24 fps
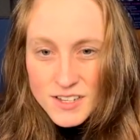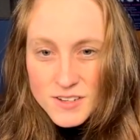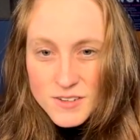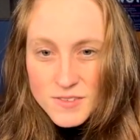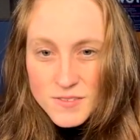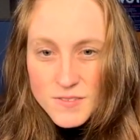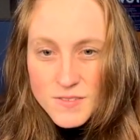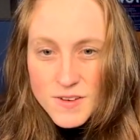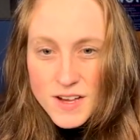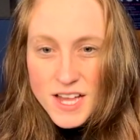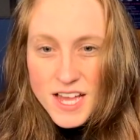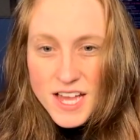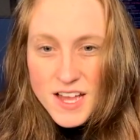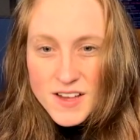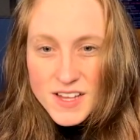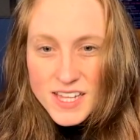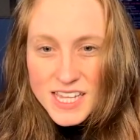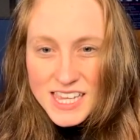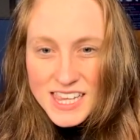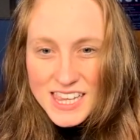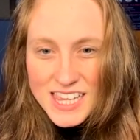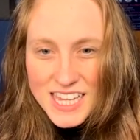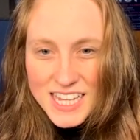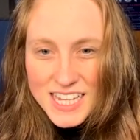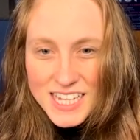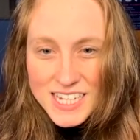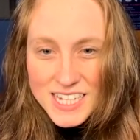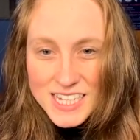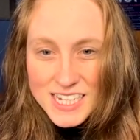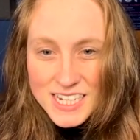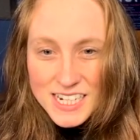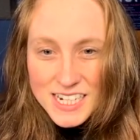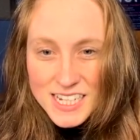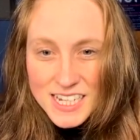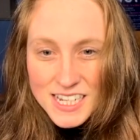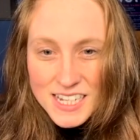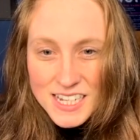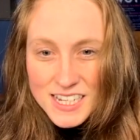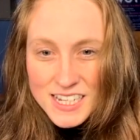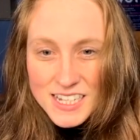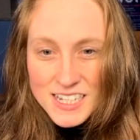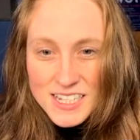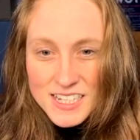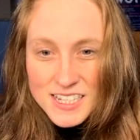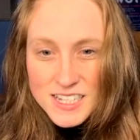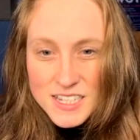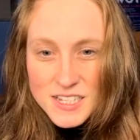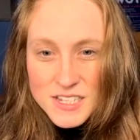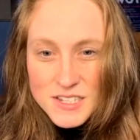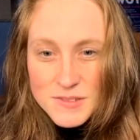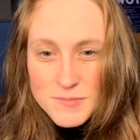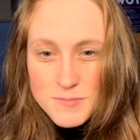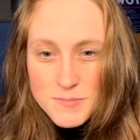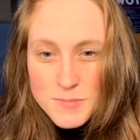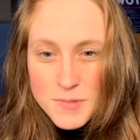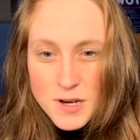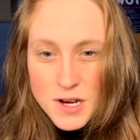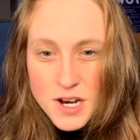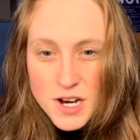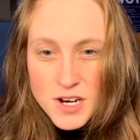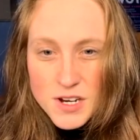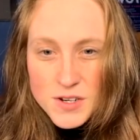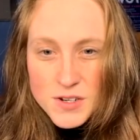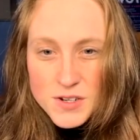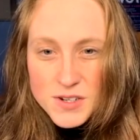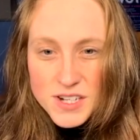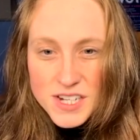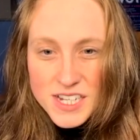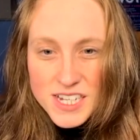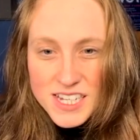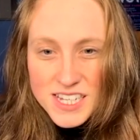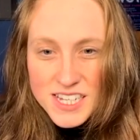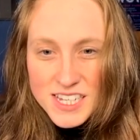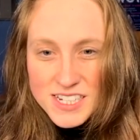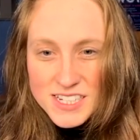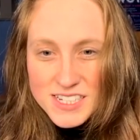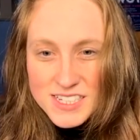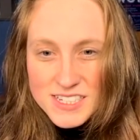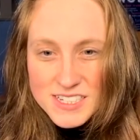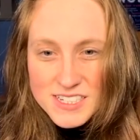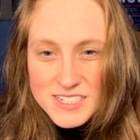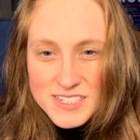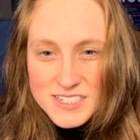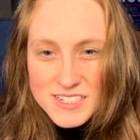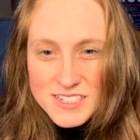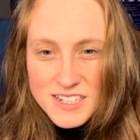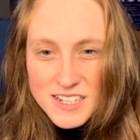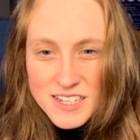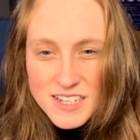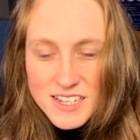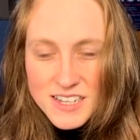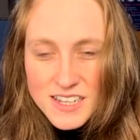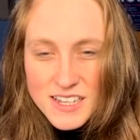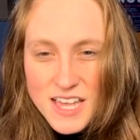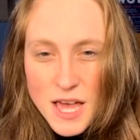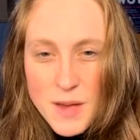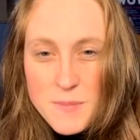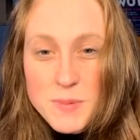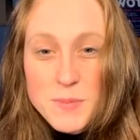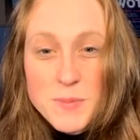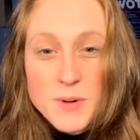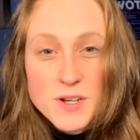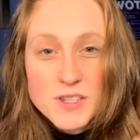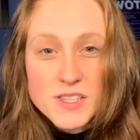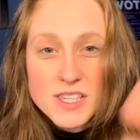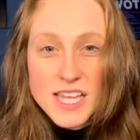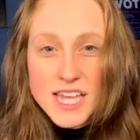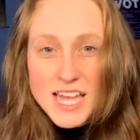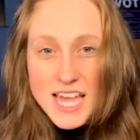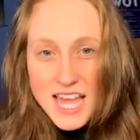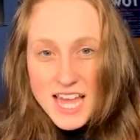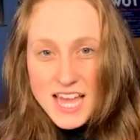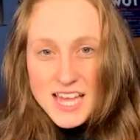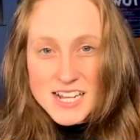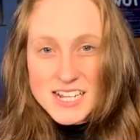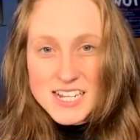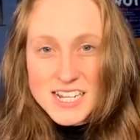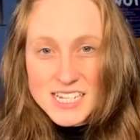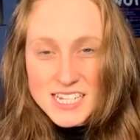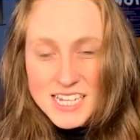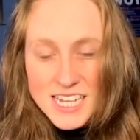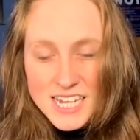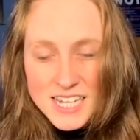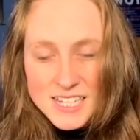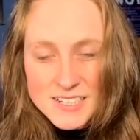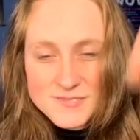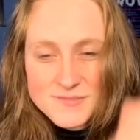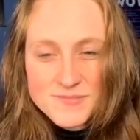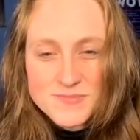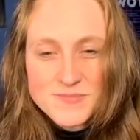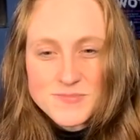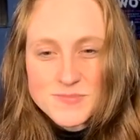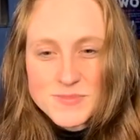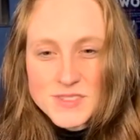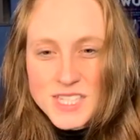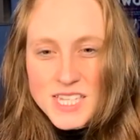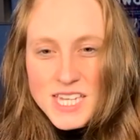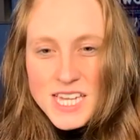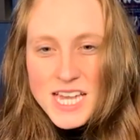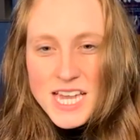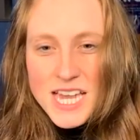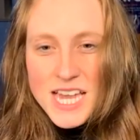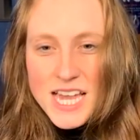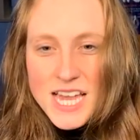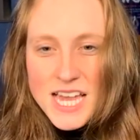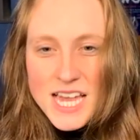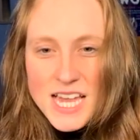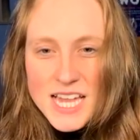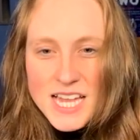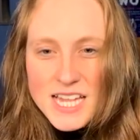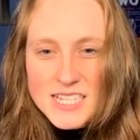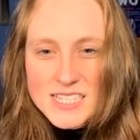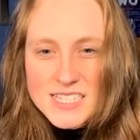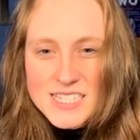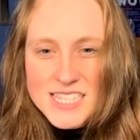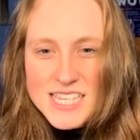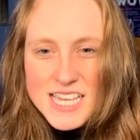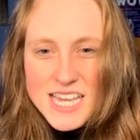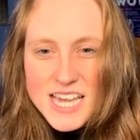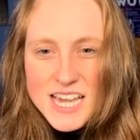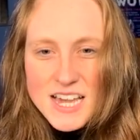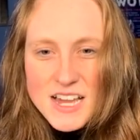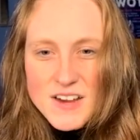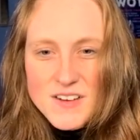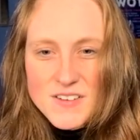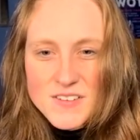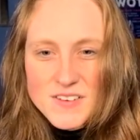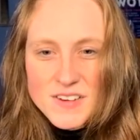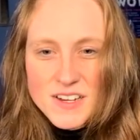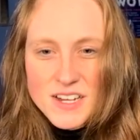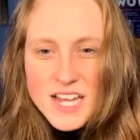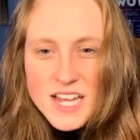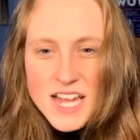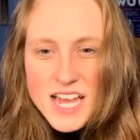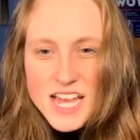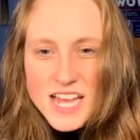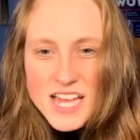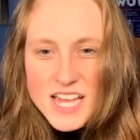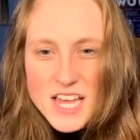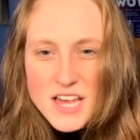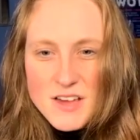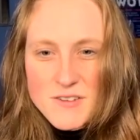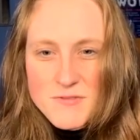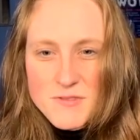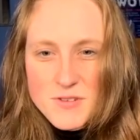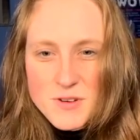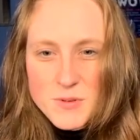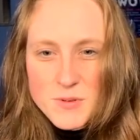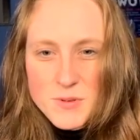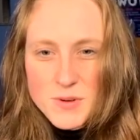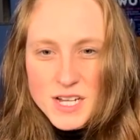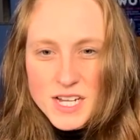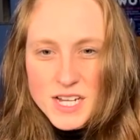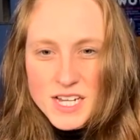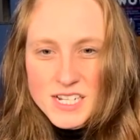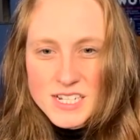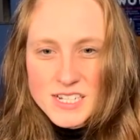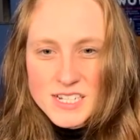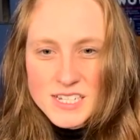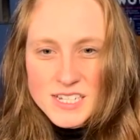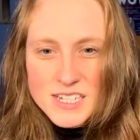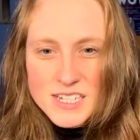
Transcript: Wow, Elena, Margaret. Happy birthday, Ed, again. And Tara. Hey, everyone.